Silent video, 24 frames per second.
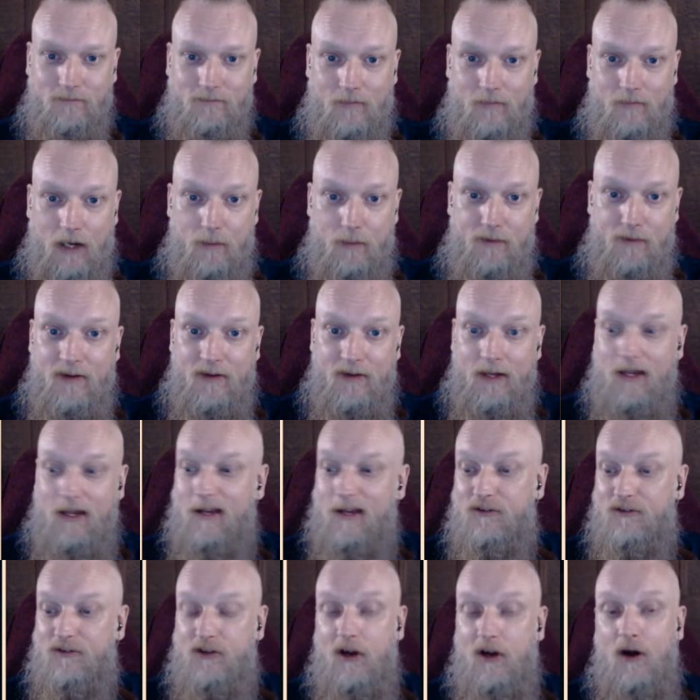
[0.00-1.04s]
And we think
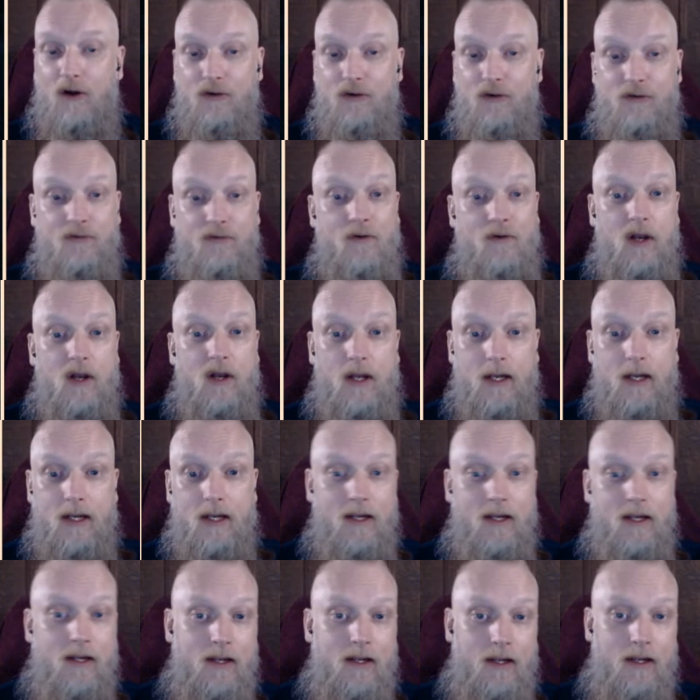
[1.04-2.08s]
it's child's folly.
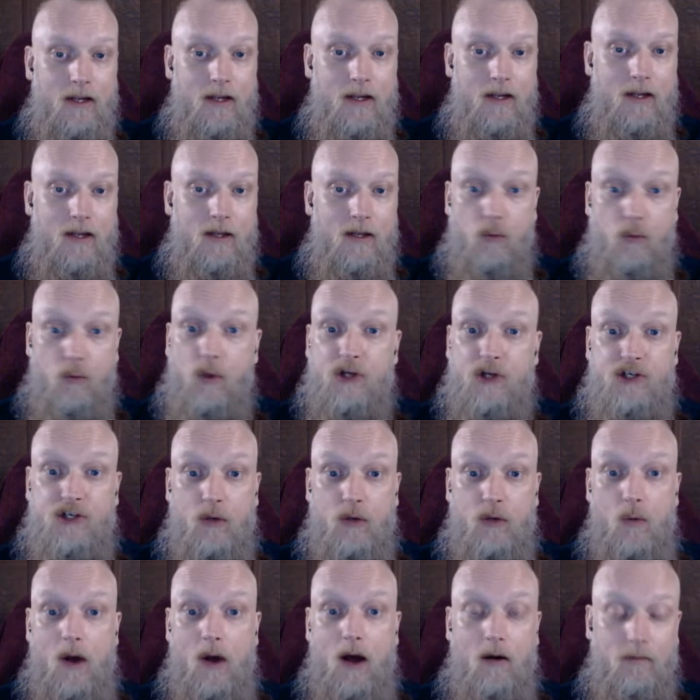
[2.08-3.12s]
The
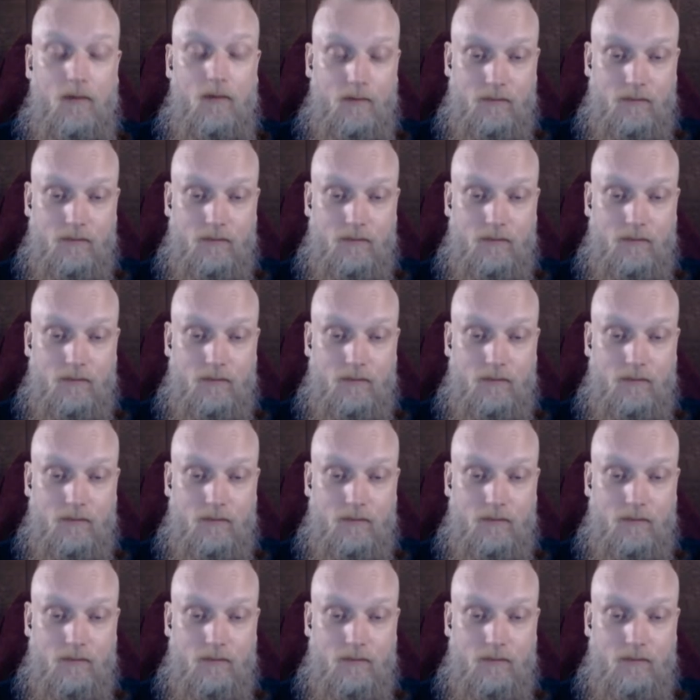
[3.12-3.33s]
wishing well.